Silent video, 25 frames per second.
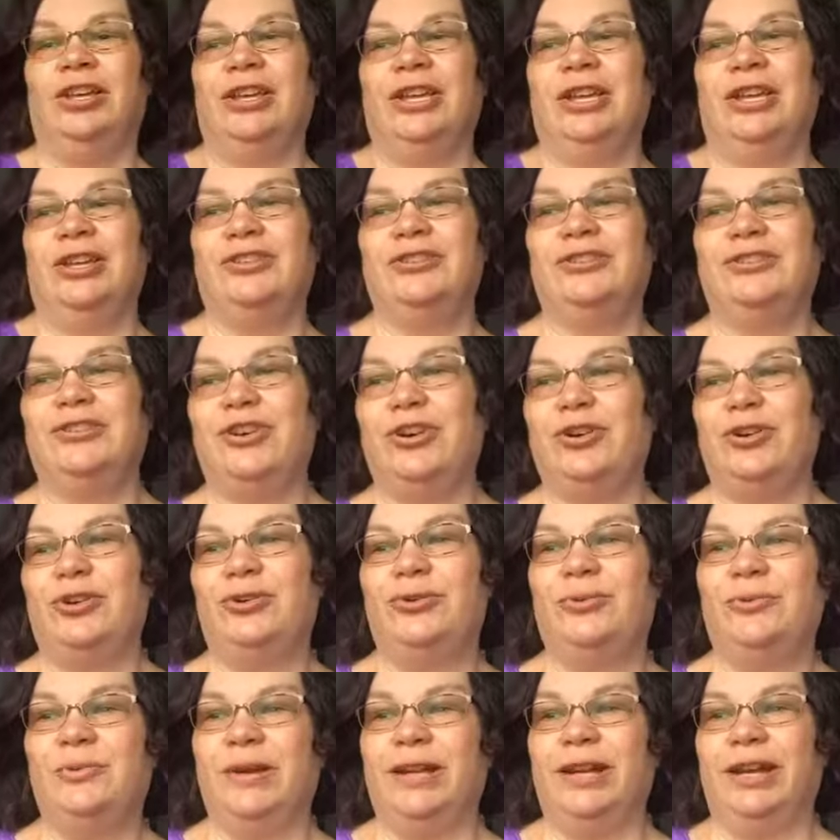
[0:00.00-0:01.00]

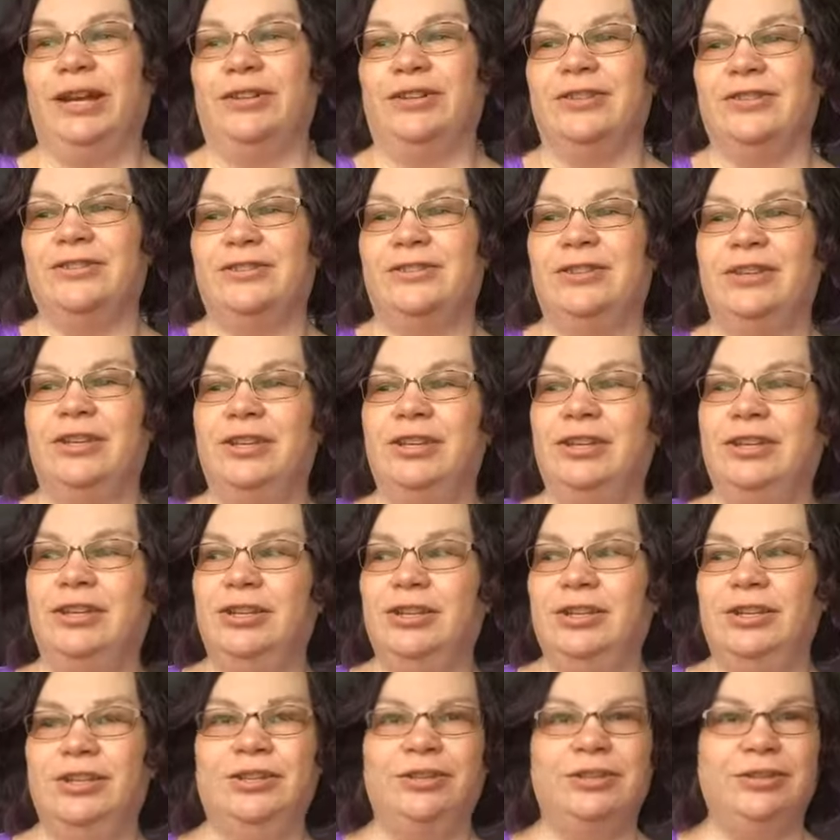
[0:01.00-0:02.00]
So what else?
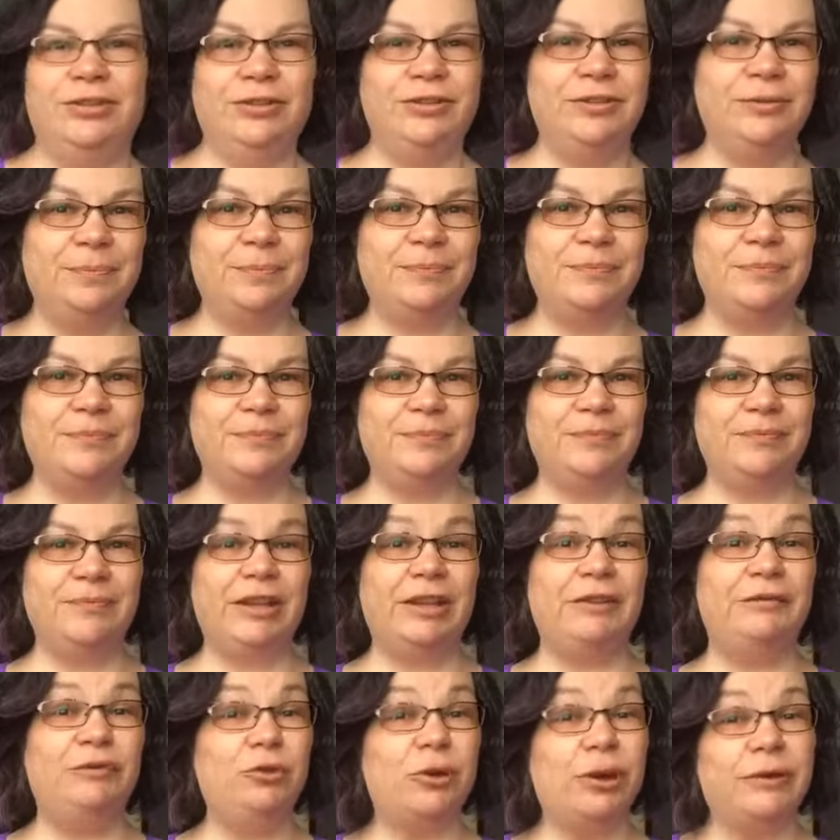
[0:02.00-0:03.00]

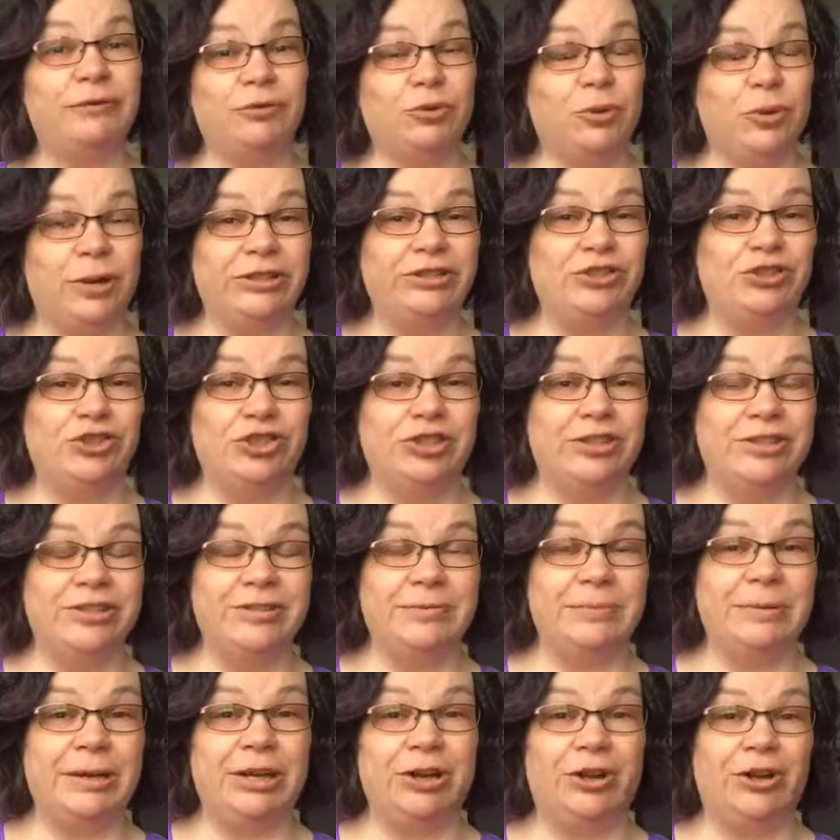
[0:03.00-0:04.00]
If you have
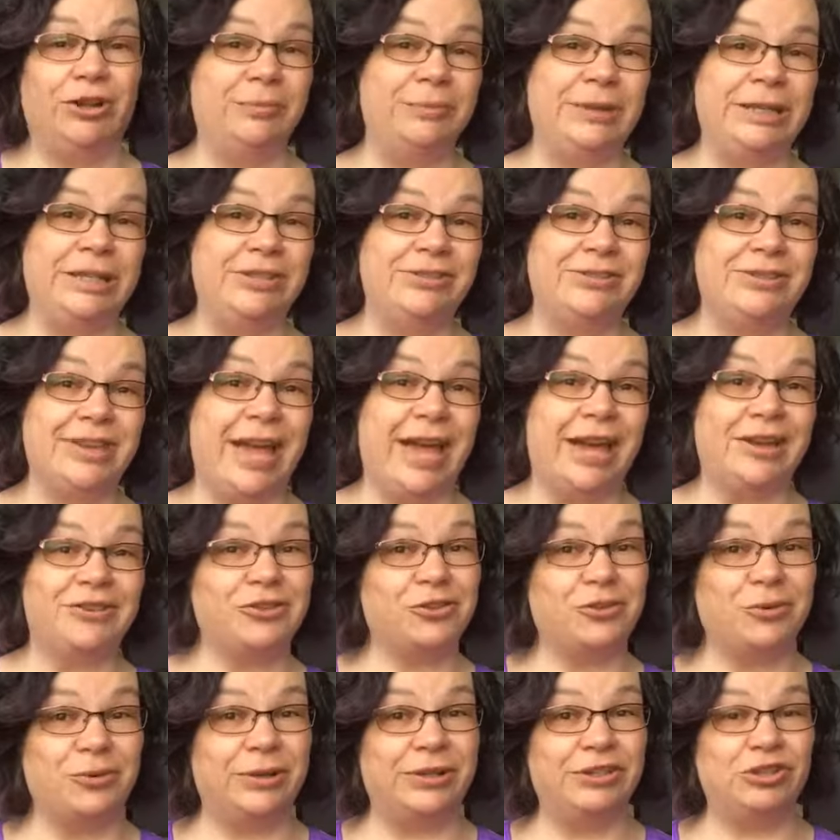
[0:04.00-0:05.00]
questions, by all means,
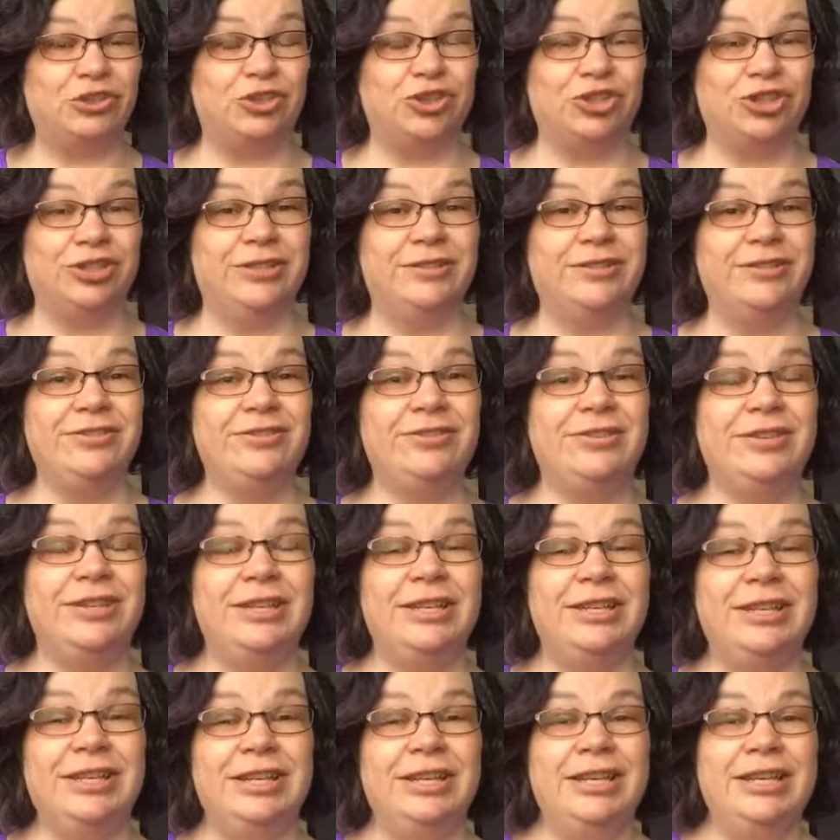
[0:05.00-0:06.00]
ask questions.
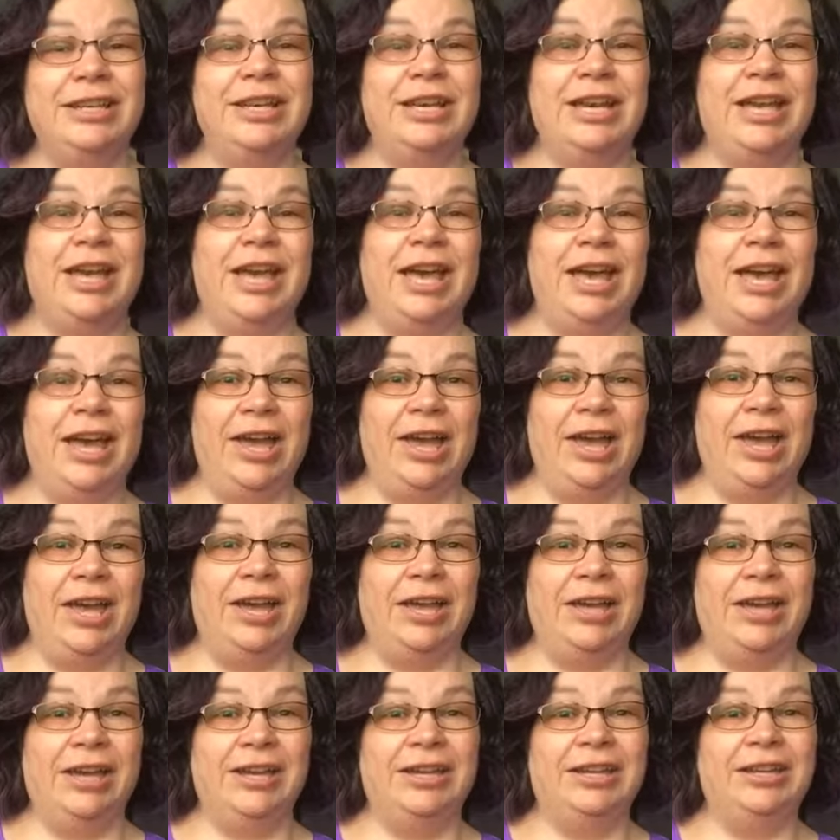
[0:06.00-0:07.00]

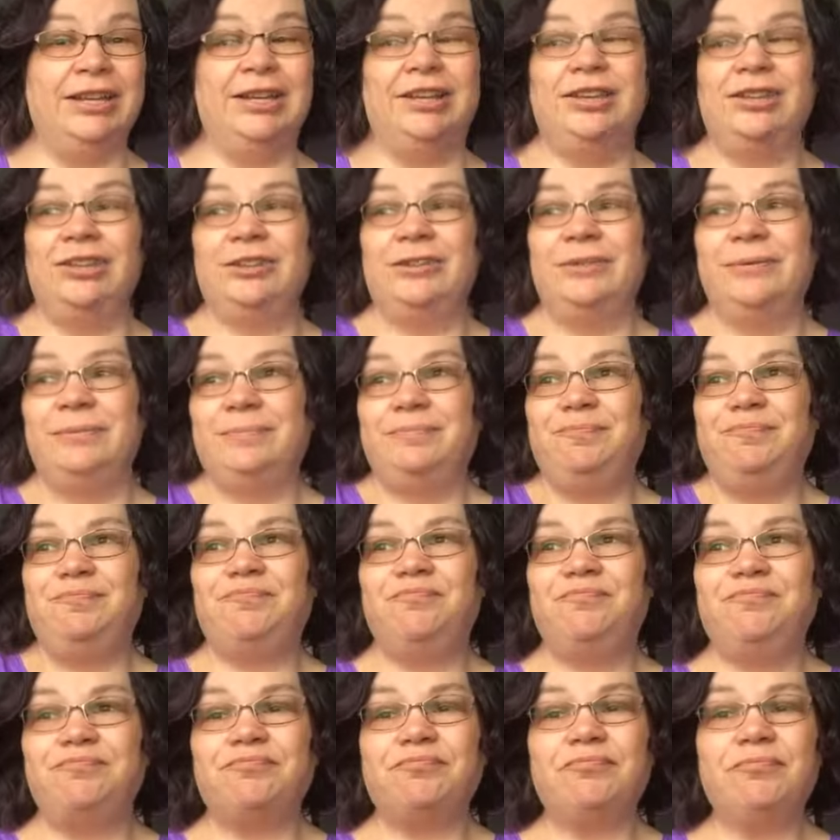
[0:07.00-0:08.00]
And
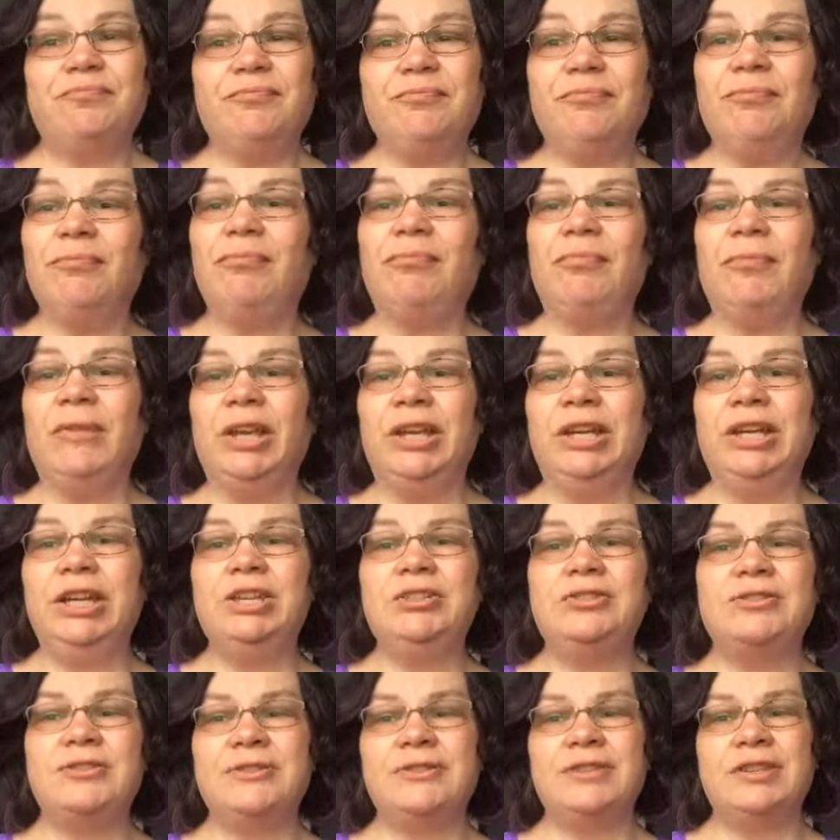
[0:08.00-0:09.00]

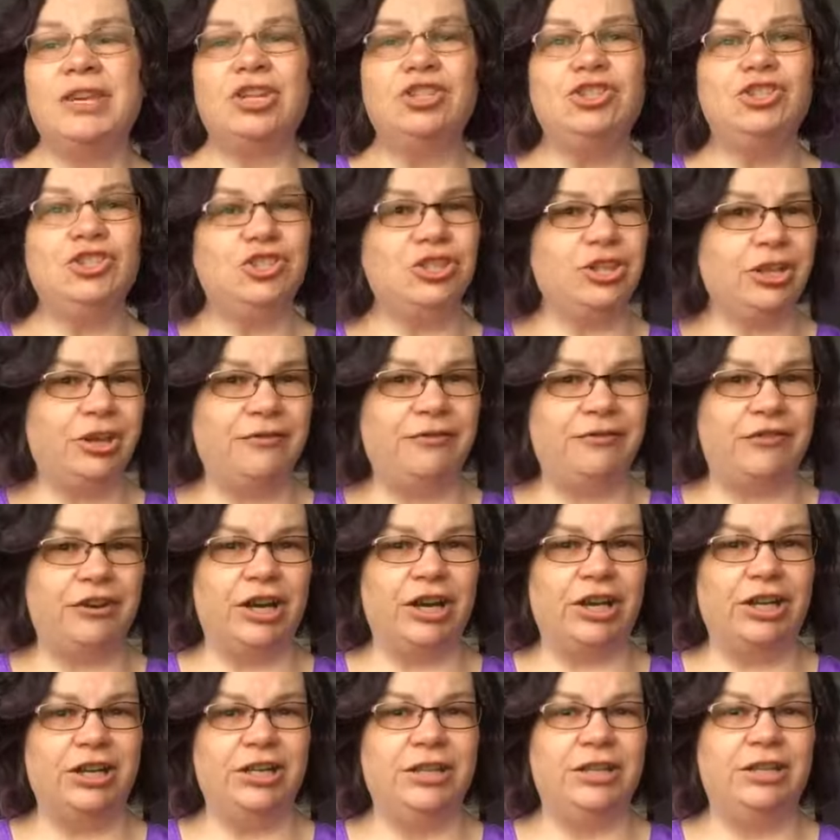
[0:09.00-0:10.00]
it's such a
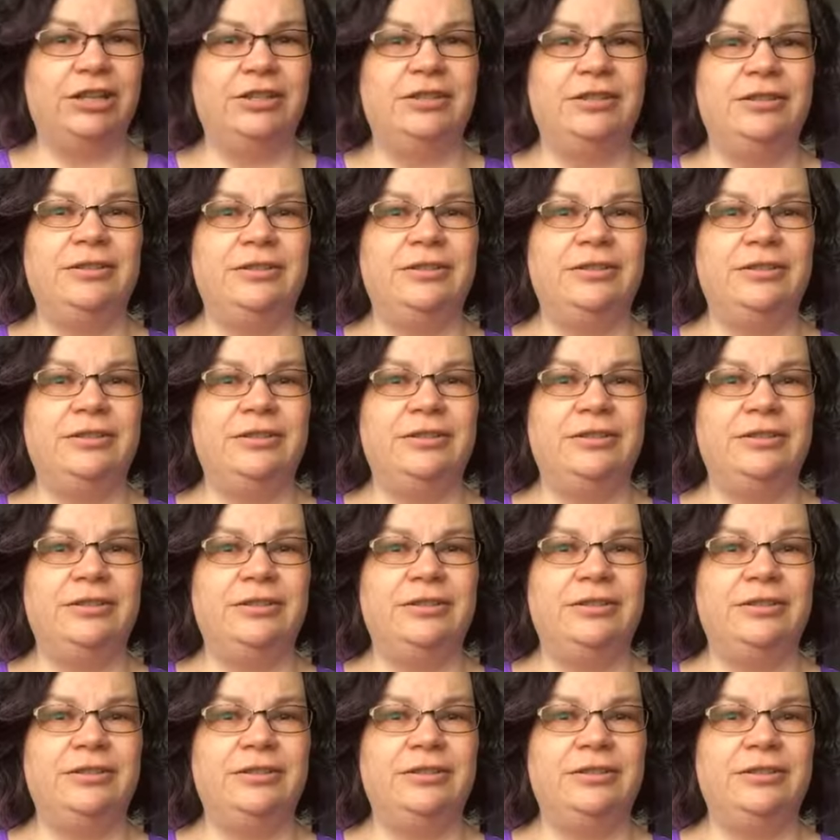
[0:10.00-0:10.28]
fun